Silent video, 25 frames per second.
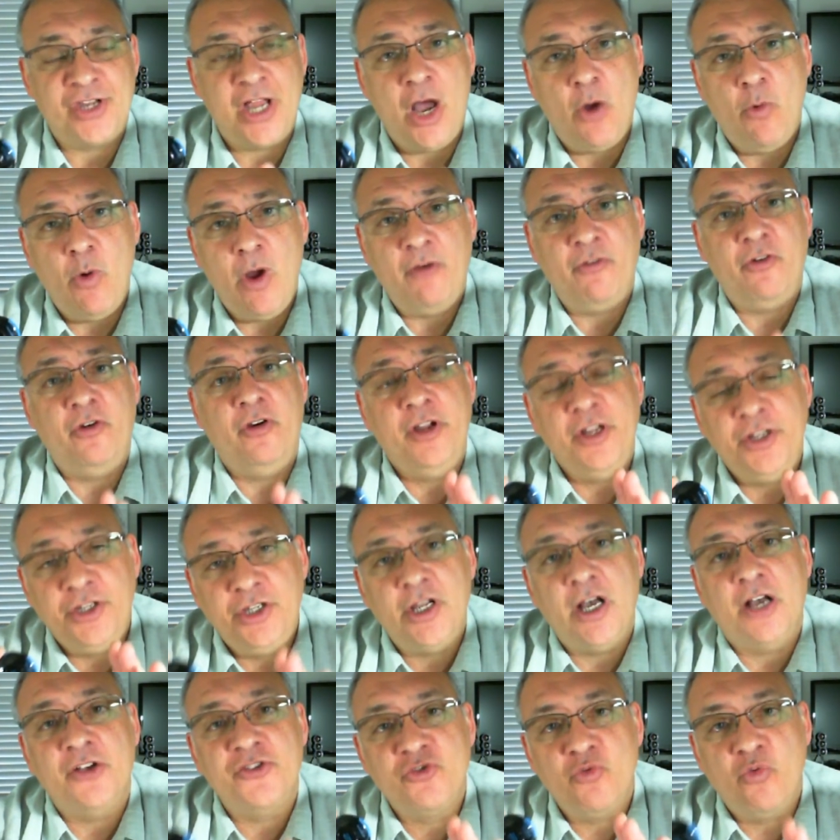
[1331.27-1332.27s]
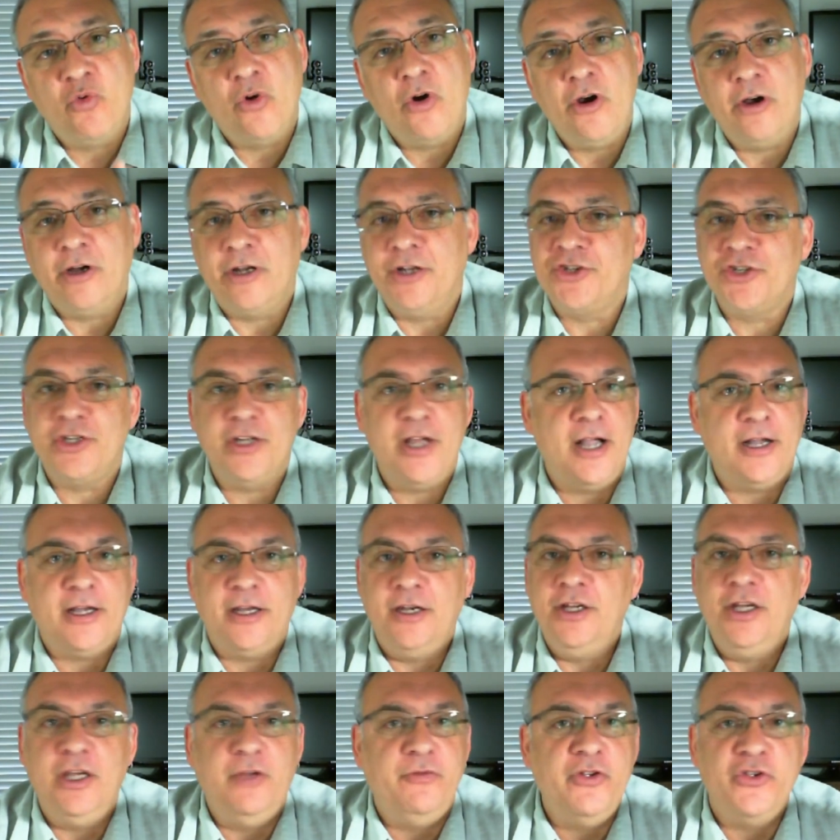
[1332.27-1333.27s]
However, it does work. It's not going
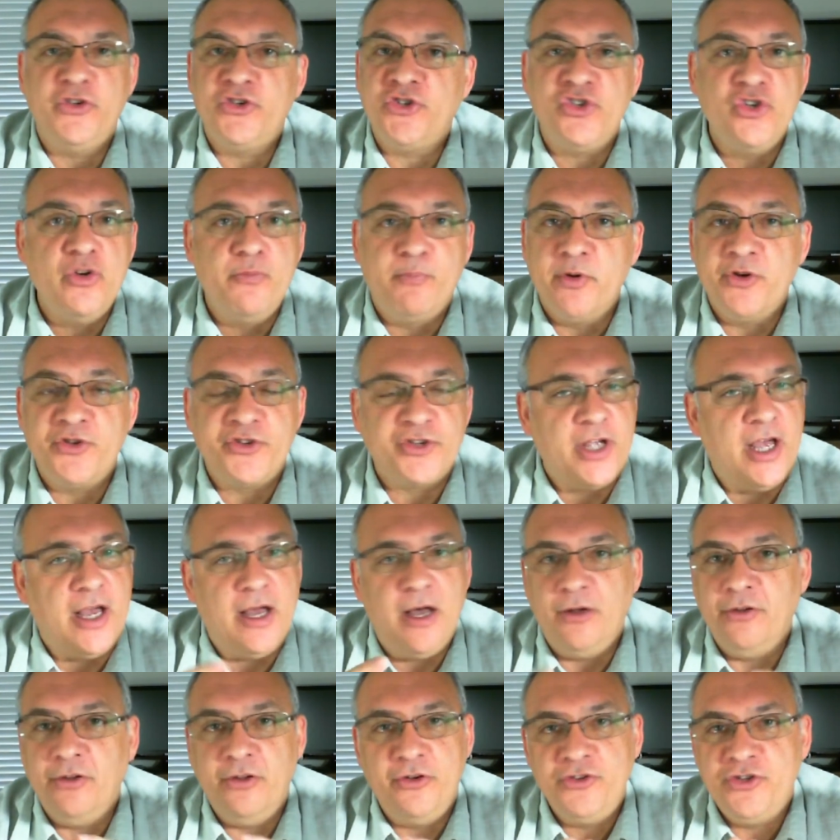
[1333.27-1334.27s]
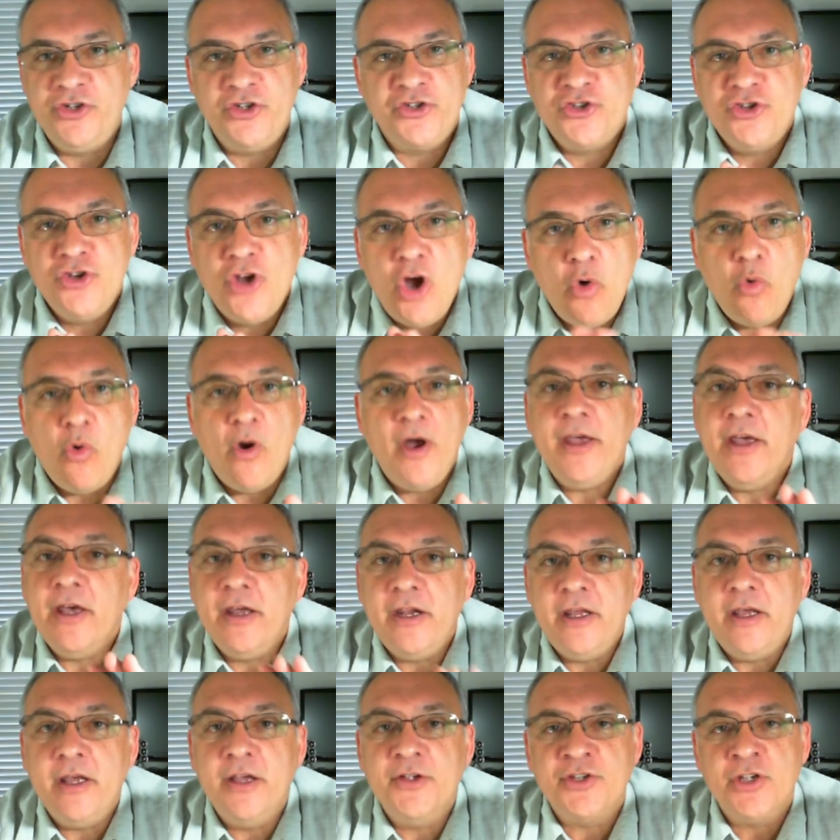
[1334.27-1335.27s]
to give you super sound. There's just no way it
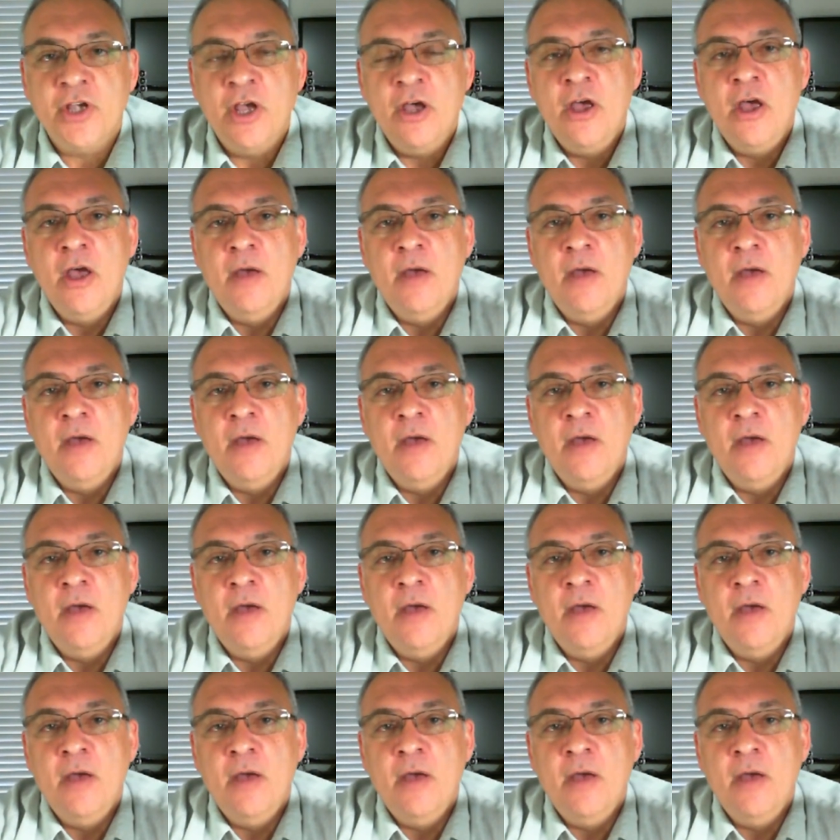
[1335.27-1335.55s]
is.